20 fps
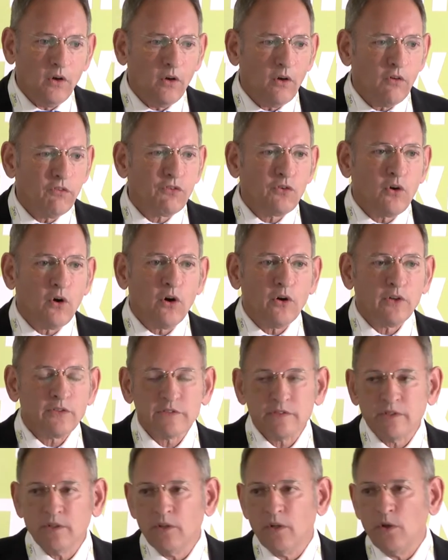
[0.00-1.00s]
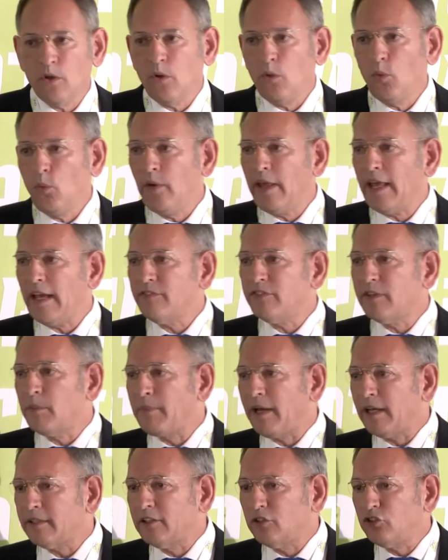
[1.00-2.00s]
Of course, we have the
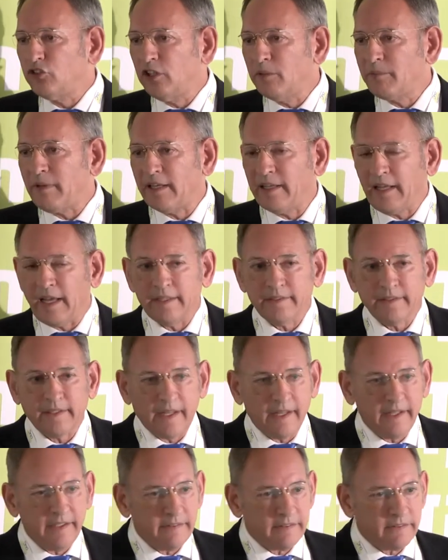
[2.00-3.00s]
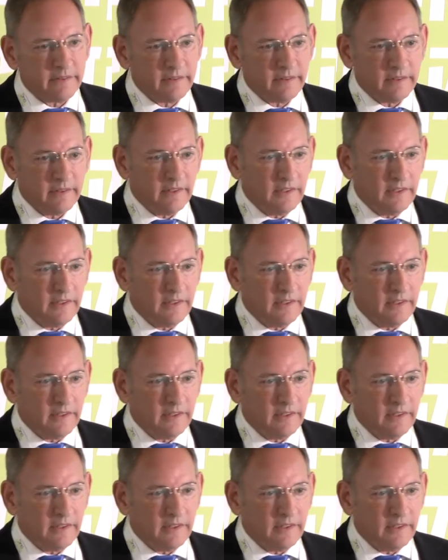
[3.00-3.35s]
Machteshim Agan case,